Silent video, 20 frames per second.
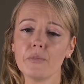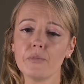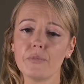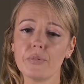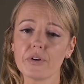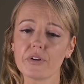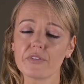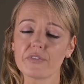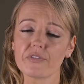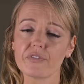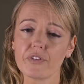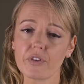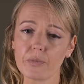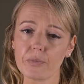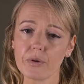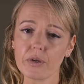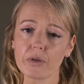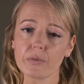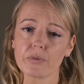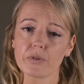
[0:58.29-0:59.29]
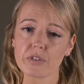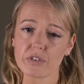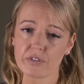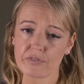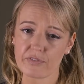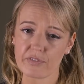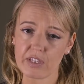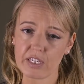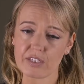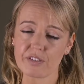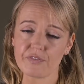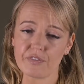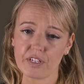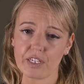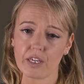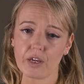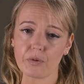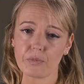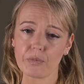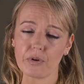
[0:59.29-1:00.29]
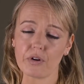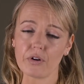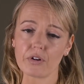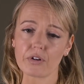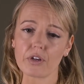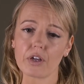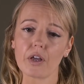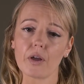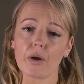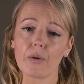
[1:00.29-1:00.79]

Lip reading: But for the purpose of this video blog,